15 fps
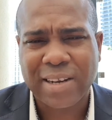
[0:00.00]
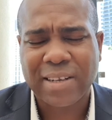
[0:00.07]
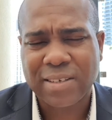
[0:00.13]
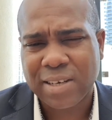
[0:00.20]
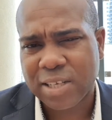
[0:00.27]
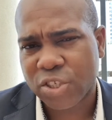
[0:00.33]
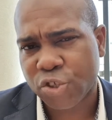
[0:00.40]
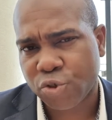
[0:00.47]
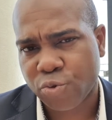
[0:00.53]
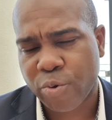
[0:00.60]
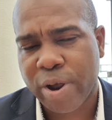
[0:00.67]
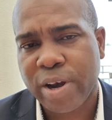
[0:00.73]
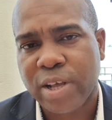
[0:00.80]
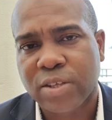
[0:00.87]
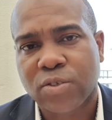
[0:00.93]
There's
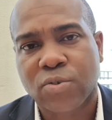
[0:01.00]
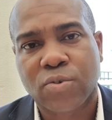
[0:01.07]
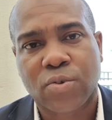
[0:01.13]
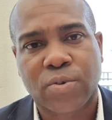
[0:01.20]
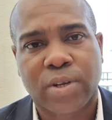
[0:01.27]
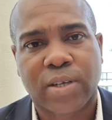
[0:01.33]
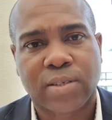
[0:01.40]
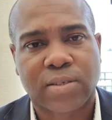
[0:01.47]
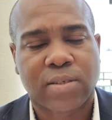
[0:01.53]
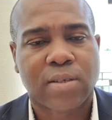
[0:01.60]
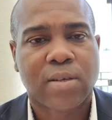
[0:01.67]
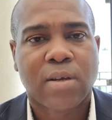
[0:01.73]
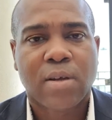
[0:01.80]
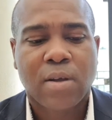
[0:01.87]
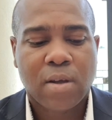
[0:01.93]
training to do this,
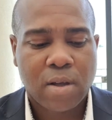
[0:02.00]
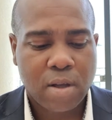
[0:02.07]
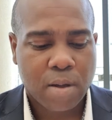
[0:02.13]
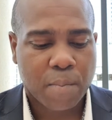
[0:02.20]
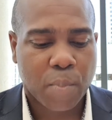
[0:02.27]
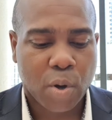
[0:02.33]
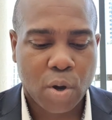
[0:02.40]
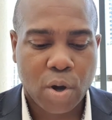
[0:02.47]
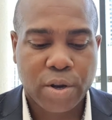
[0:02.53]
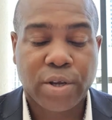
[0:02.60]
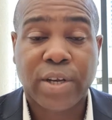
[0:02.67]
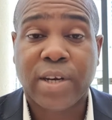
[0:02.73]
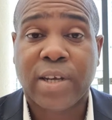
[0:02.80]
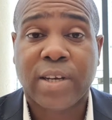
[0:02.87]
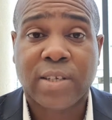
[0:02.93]
but all
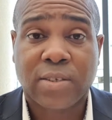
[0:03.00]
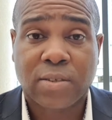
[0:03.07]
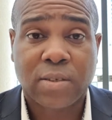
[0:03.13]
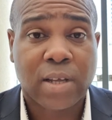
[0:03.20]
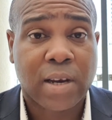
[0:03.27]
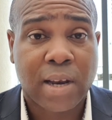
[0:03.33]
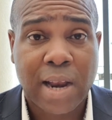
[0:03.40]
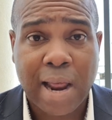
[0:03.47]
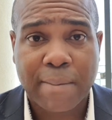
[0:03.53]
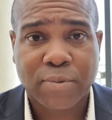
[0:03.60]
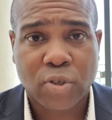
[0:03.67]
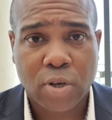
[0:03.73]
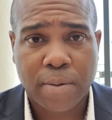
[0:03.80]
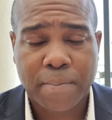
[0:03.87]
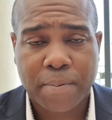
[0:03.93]
you need is a
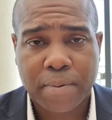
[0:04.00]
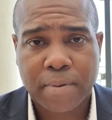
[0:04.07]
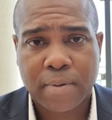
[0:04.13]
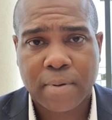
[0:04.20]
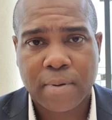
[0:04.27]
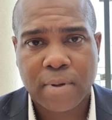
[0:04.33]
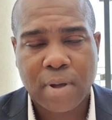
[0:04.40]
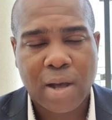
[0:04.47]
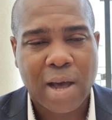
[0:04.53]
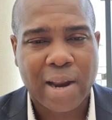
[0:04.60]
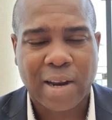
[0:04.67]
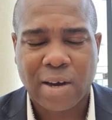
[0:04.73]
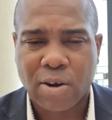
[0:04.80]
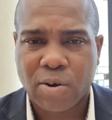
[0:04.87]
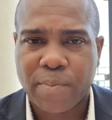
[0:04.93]
laptop and
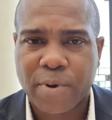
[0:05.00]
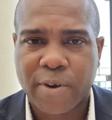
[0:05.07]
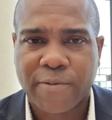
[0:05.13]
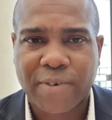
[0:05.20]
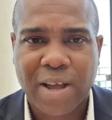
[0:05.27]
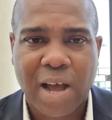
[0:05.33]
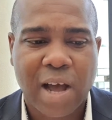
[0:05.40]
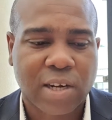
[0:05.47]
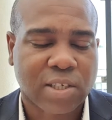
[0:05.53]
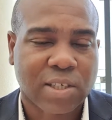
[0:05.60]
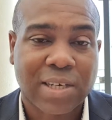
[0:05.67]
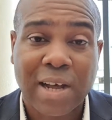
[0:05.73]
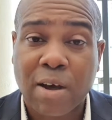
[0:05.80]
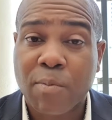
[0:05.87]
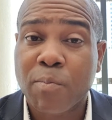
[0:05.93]
a little bit of cash.
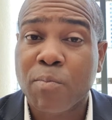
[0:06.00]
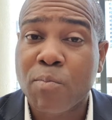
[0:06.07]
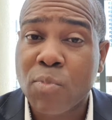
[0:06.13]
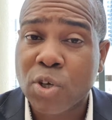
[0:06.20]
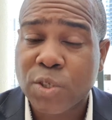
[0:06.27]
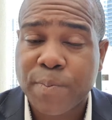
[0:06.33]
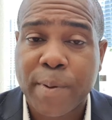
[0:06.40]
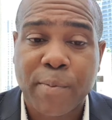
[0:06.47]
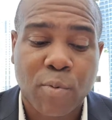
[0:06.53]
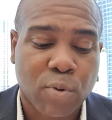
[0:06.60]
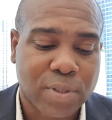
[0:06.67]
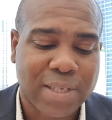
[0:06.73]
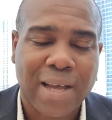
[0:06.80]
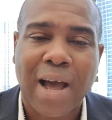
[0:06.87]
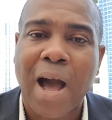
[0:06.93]
Now, most people will
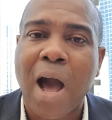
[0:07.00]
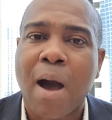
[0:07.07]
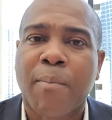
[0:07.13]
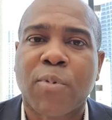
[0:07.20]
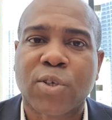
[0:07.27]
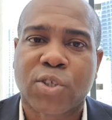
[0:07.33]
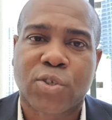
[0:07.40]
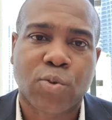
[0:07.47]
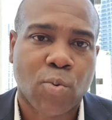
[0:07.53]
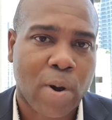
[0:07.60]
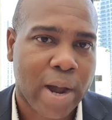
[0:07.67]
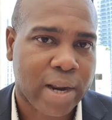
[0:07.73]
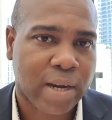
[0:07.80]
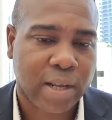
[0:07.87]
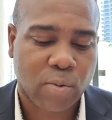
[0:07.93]
say, how much do
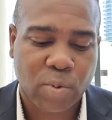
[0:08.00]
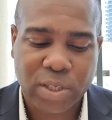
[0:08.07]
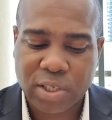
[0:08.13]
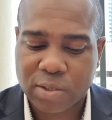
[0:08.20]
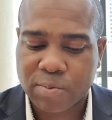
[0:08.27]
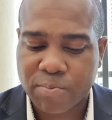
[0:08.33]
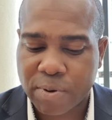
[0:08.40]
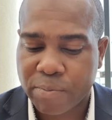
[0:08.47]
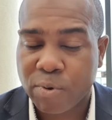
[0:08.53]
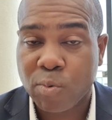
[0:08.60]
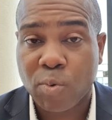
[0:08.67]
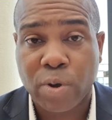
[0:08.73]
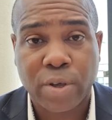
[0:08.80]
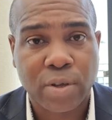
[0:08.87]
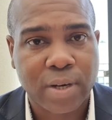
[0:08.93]
I need? Which is probably
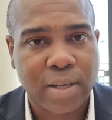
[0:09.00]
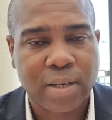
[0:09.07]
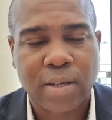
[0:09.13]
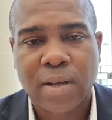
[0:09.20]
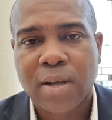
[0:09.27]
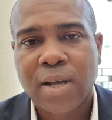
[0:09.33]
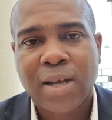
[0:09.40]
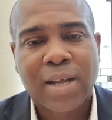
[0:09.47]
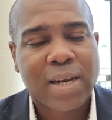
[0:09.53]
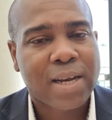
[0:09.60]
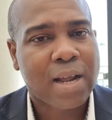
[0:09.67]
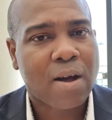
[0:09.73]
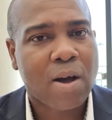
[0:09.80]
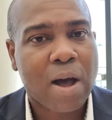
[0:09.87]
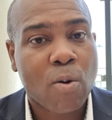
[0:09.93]
what you need.
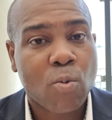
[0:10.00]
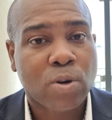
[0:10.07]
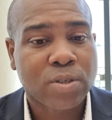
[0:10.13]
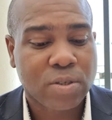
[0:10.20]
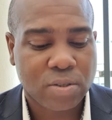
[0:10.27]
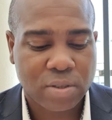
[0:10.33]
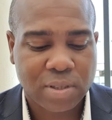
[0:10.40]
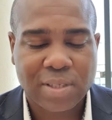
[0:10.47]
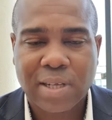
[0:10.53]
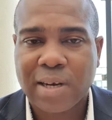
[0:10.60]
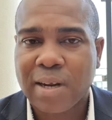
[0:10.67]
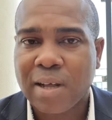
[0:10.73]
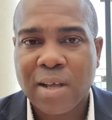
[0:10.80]
Now, I want you to understand,